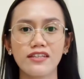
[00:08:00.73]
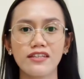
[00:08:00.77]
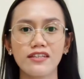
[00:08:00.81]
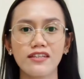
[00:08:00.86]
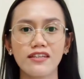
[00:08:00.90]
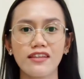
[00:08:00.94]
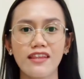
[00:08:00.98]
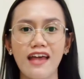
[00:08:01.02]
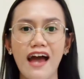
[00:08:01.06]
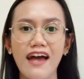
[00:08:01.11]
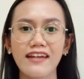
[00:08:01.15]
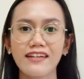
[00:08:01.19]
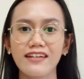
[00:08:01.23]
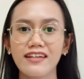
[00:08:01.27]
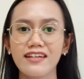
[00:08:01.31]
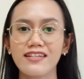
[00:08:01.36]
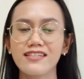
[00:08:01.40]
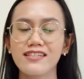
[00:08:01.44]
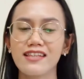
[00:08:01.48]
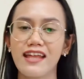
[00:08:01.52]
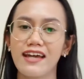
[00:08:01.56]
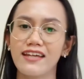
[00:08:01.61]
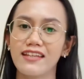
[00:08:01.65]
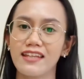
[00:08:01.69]
That is
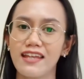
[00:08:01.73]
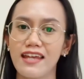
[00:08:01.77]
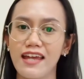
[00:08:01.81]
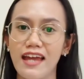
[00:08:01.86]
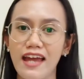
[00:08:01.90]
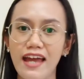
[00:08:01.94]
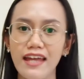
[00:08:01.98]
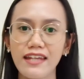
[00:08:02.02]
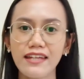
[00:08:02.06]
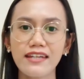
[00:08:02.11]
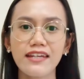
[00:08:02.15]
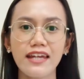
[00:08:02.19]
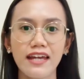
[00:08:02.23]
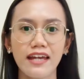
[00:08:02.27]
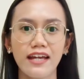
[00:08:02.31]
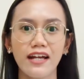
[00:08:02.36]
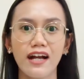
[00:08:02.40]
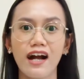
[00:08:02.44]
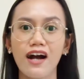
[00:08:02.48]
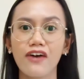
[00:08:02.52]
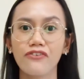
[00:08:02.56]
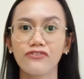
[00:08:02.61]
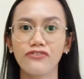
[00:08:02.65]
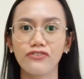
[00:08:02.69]
like the ending
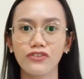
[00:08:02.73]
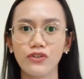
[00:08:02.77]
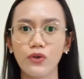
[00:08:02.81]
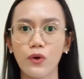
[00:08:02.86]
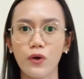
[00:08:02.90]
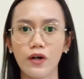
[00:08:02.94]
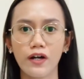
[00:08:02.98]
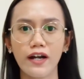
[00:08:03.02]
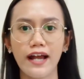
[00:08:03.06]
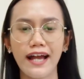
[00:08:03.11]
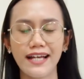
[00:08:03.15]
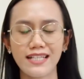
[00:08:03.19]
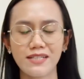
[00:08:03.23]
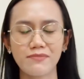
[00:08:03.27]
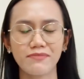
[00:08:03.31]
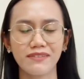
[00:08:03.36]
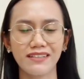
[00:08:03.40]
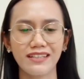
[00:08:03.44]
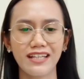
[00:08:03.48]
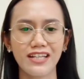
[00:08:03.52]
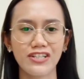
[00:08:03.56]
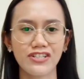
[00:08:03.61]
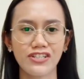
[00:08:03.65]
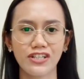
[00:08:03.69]
of your
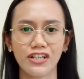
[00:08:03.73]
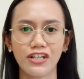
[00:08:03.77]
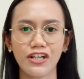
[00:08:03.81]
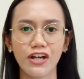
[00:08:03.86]
explanation